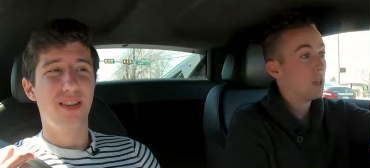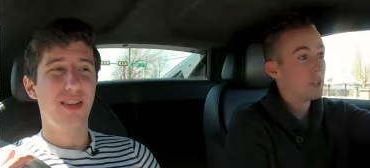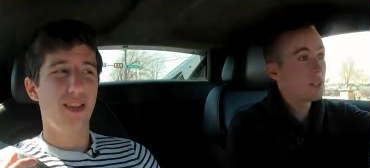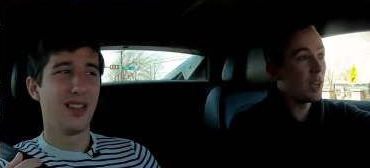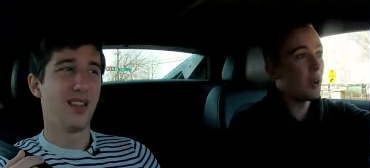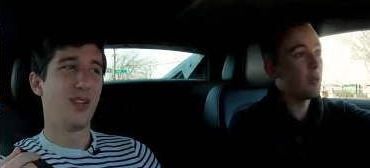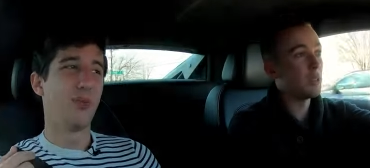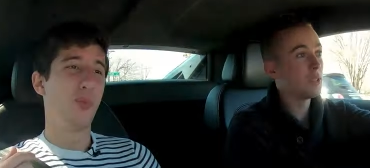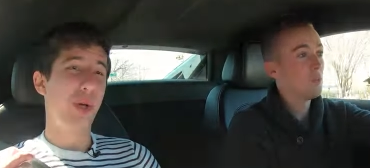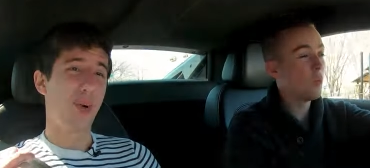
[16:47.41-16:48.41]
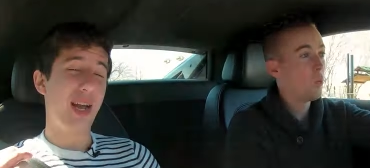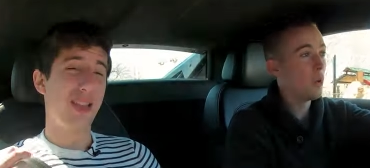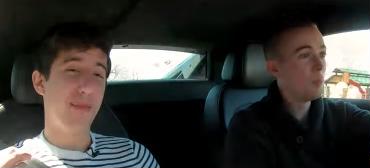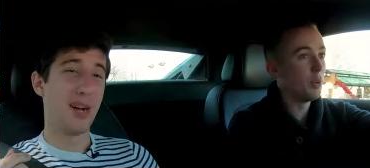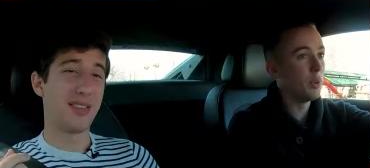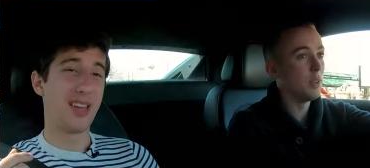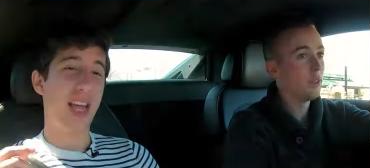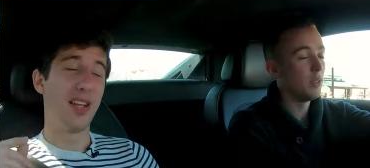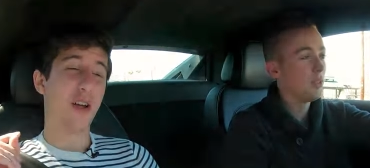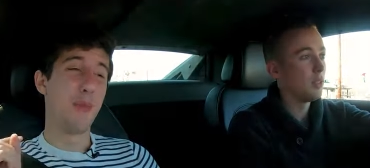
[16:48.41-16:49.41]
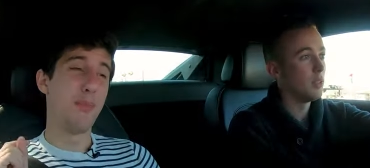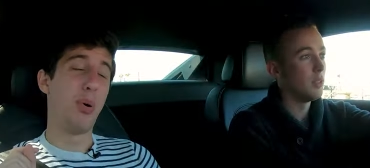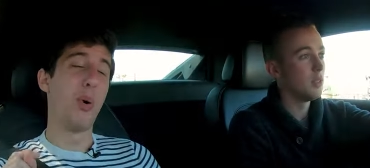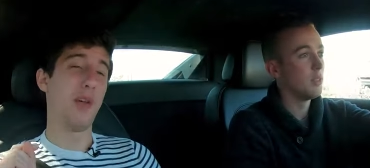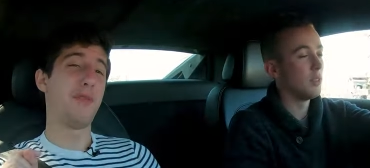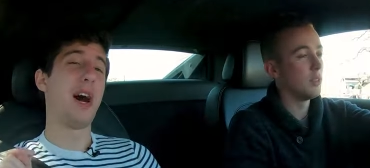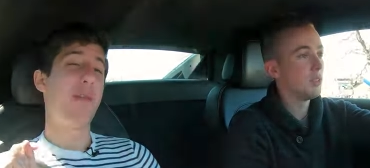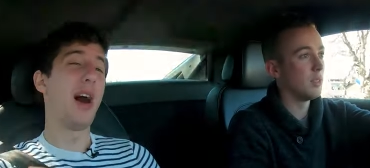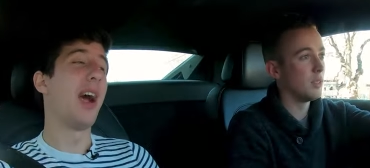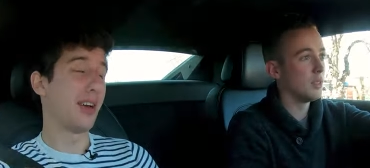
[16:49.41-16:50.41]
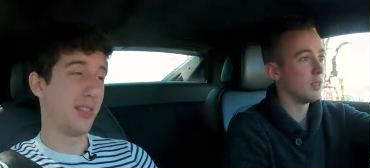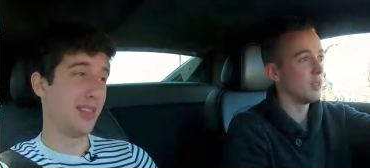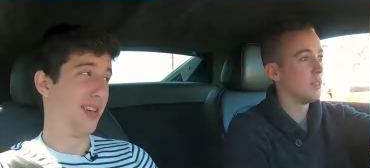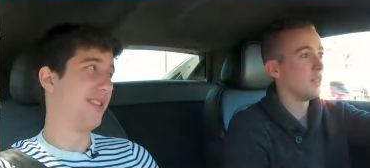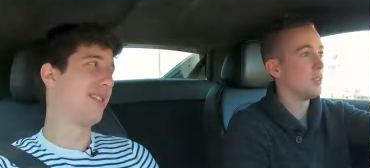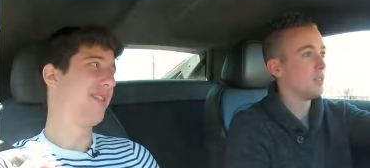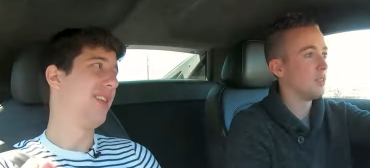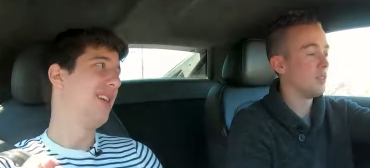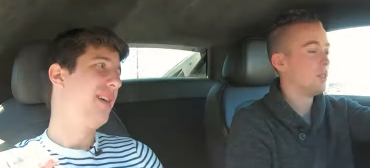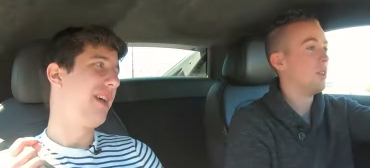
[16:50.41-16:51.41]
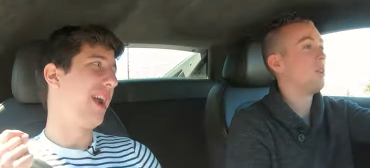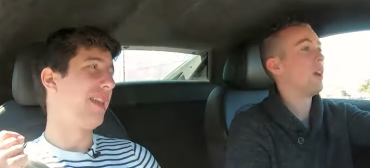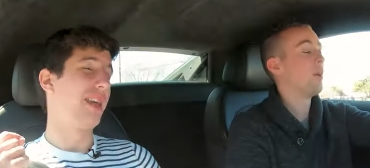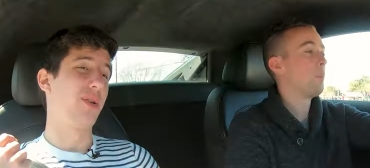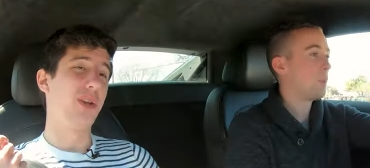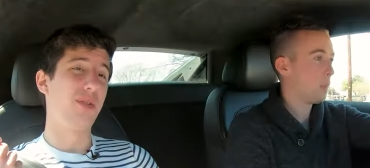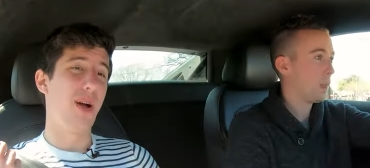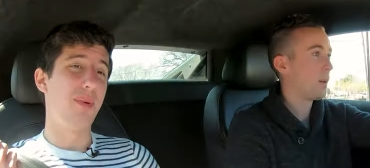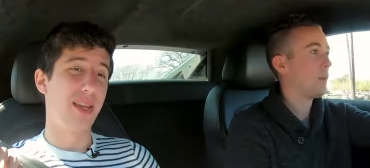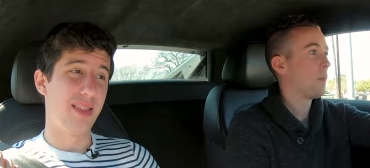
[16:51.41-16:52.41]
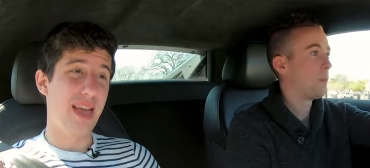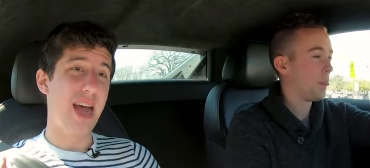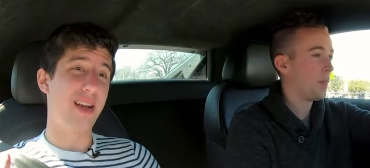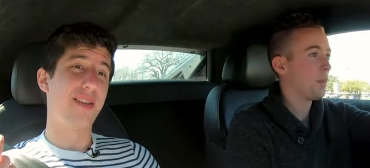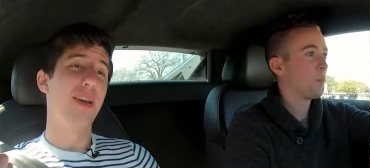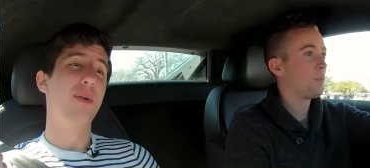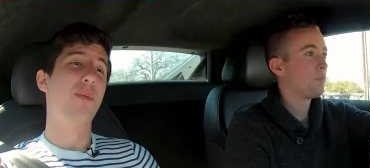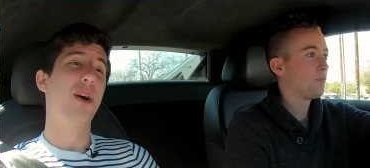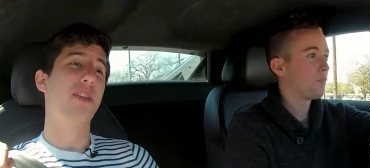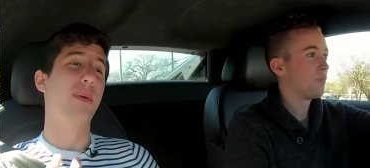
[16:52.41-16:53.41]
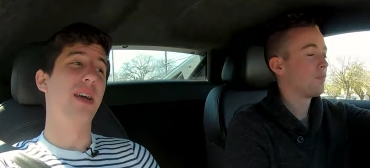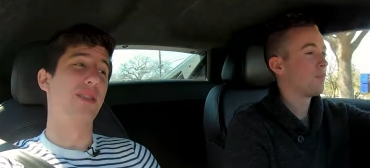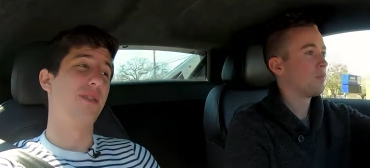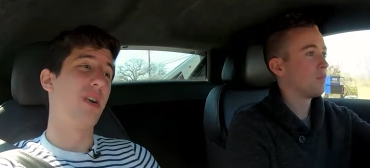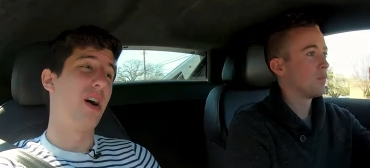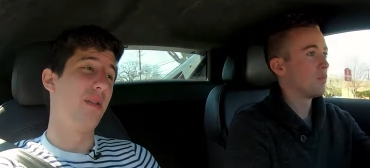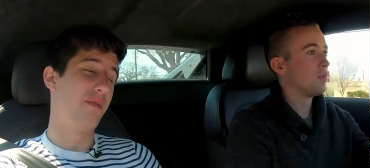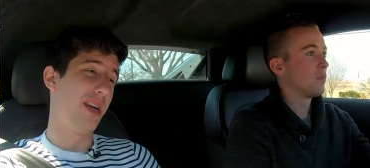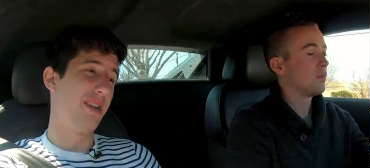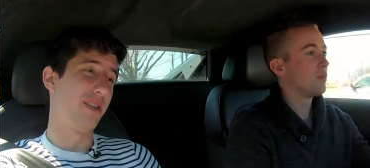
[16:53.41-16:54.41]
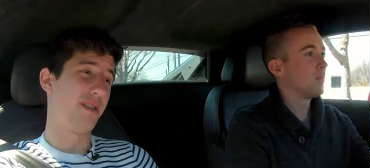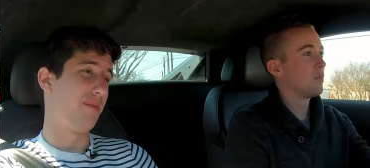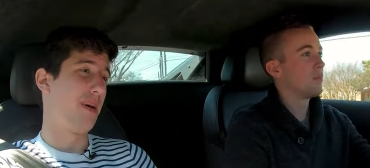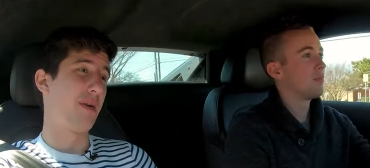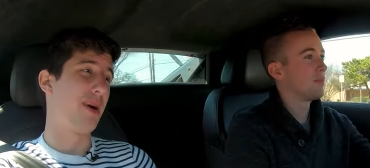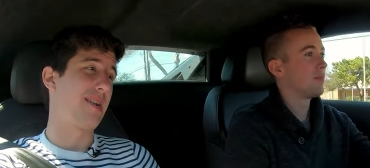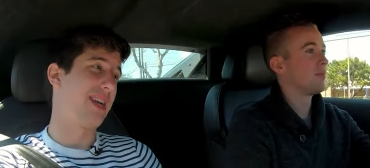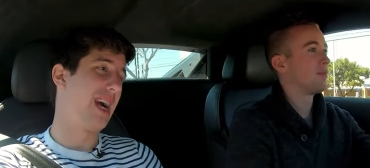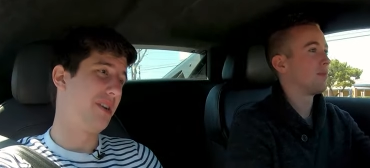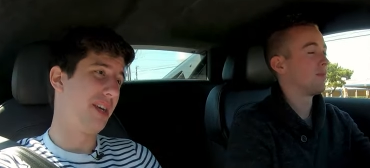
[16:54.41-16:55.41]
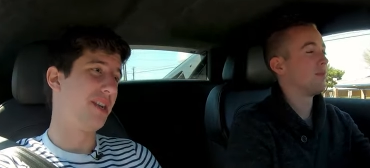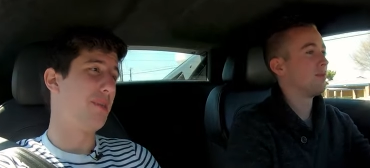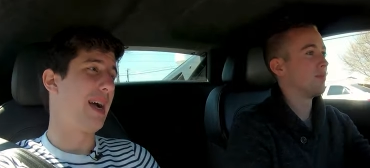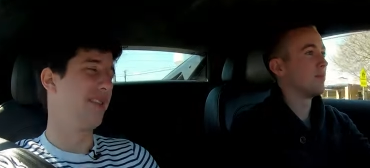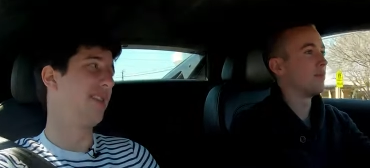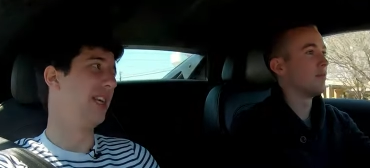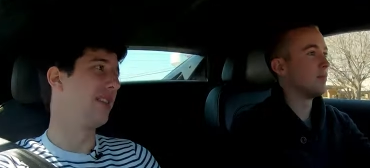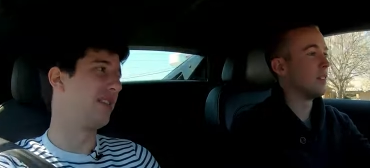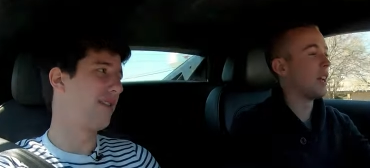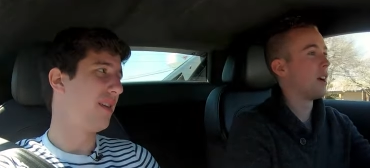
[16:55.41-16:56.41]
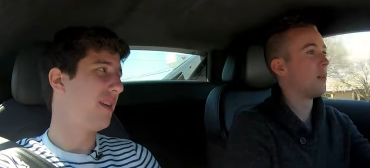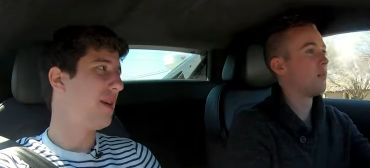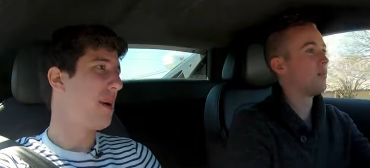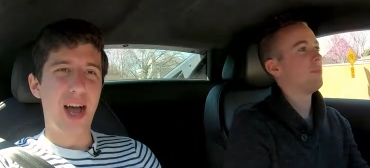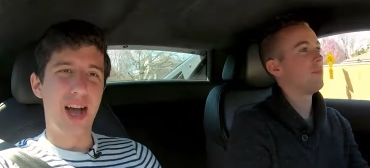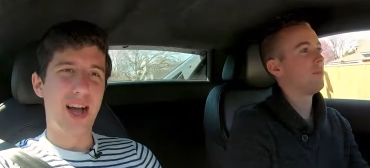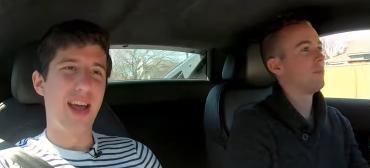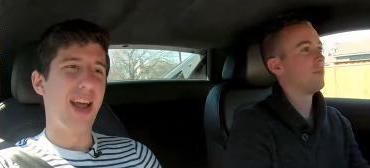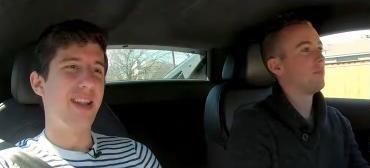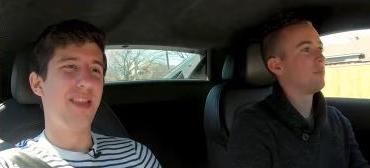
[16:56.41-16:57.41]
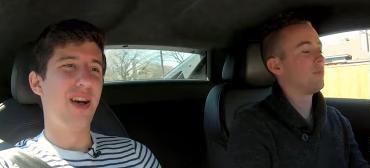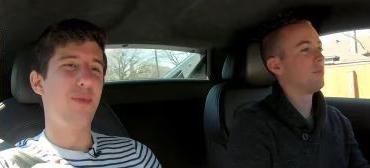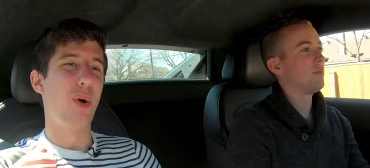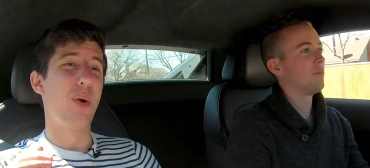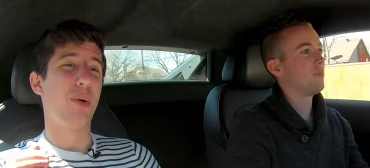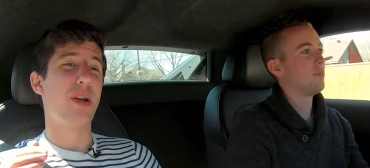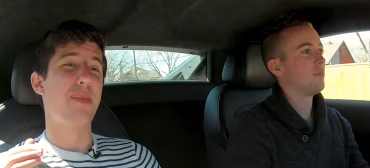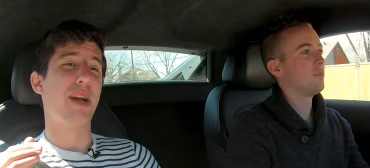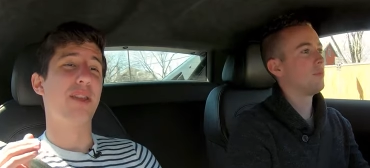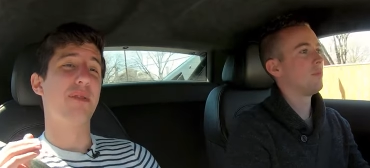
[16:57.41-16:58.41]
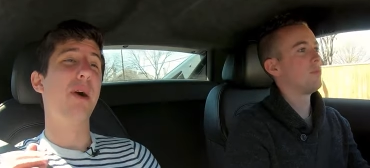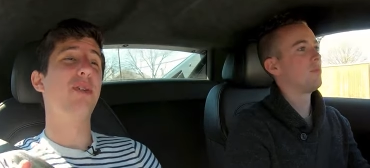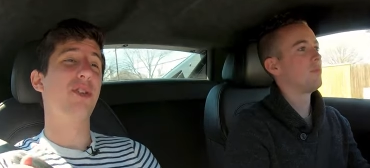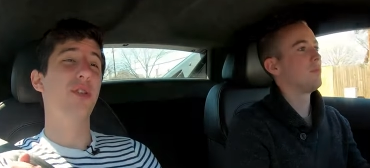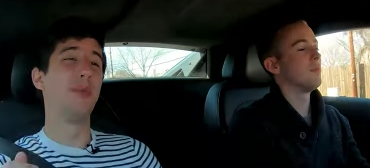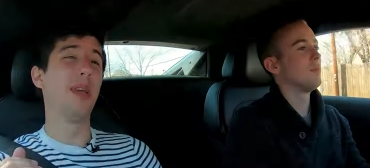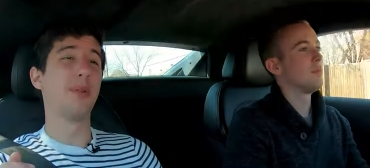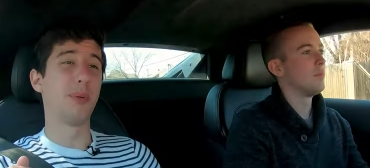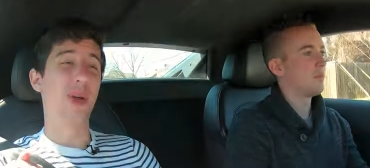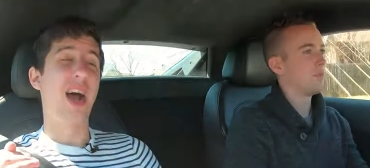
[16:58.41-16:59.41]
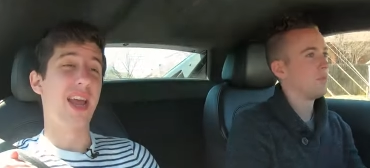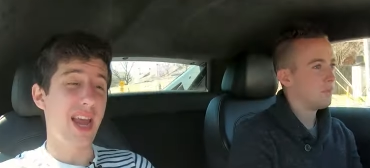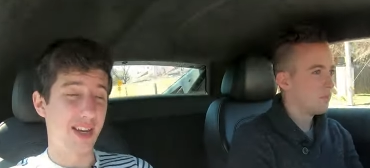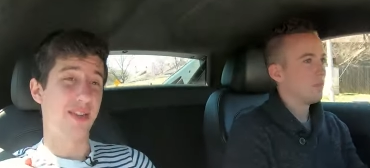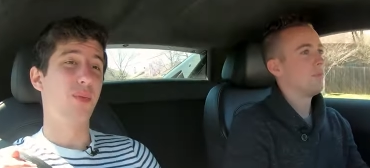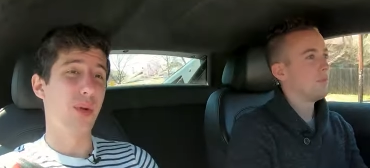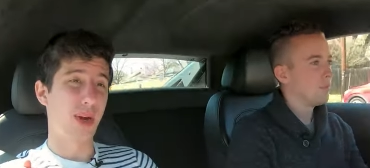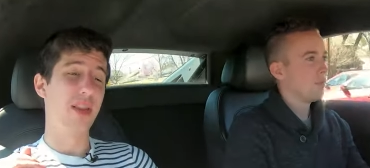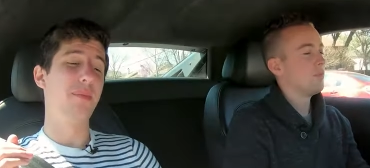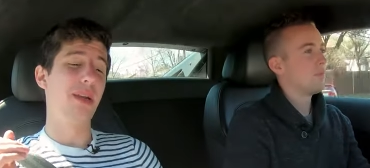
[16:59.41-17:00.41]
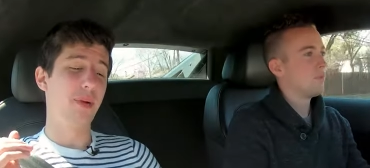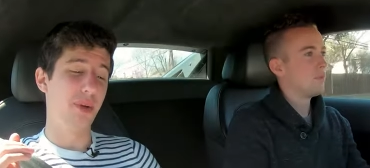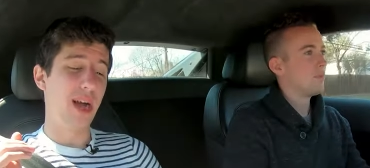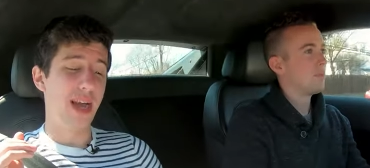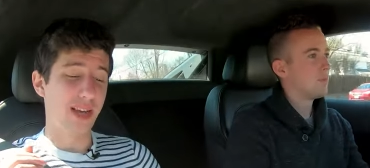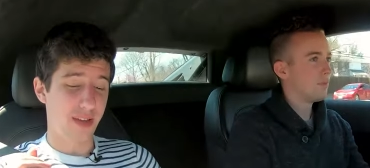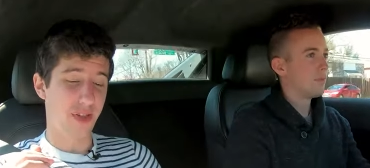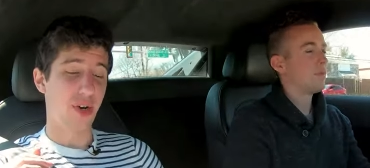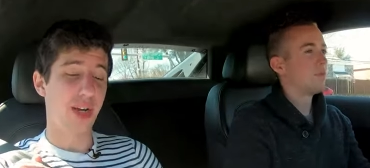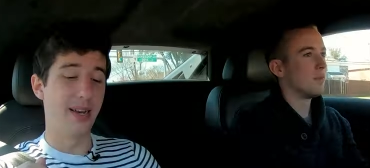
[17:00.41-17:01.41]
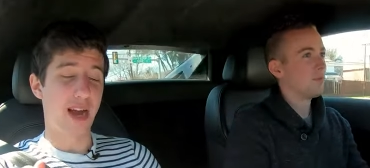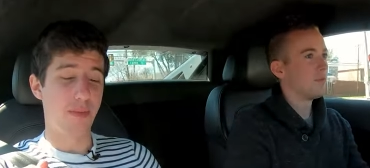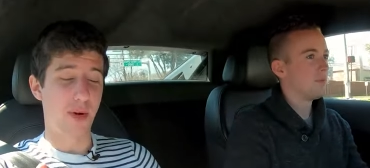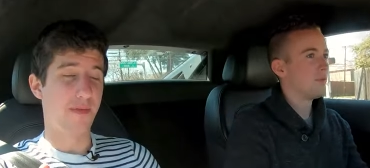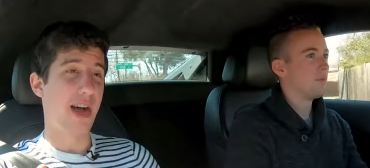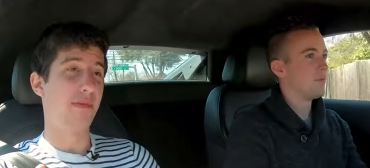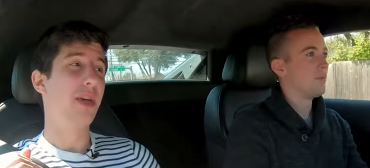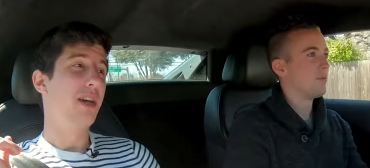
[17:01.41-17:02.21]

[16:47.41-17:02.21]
Speaker 1: the Mustang was...
Speaker 2: We rated the Mustang zero point five higher than this. And okay. I think the reason why we did that was because of its better practicality in its back seats. Yeah. Uh, and uh, what we were comparing this most to, the B M W i eight, we rated the B M W i eight at thirty-nine point five.